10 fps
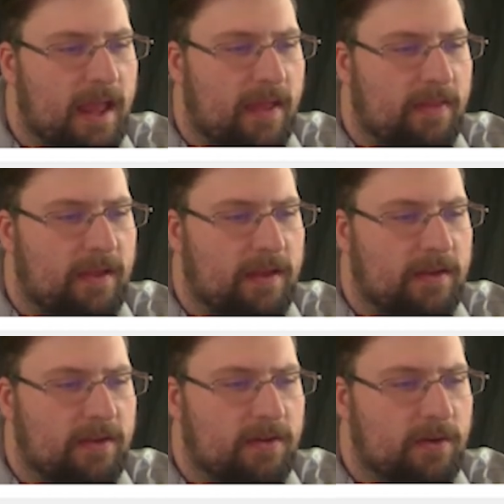And
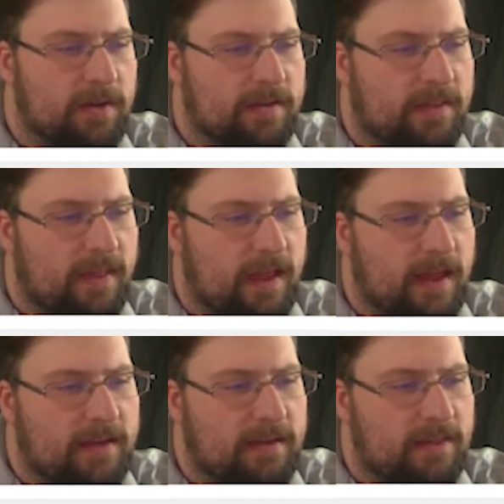then you'll notice
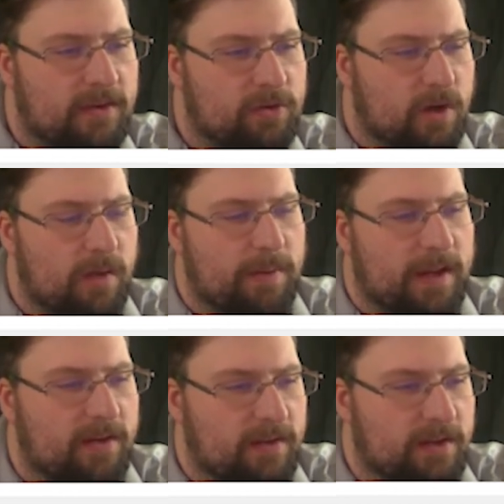that the draw
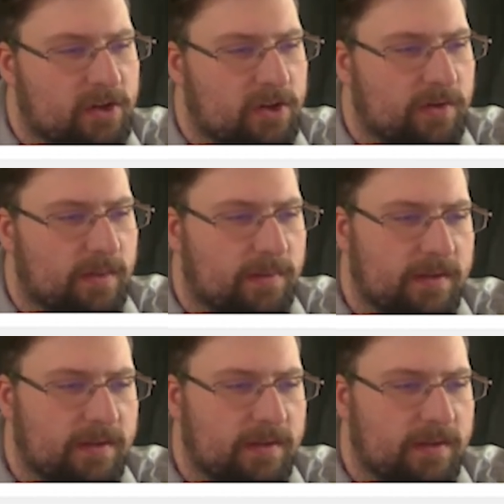panel here shows up.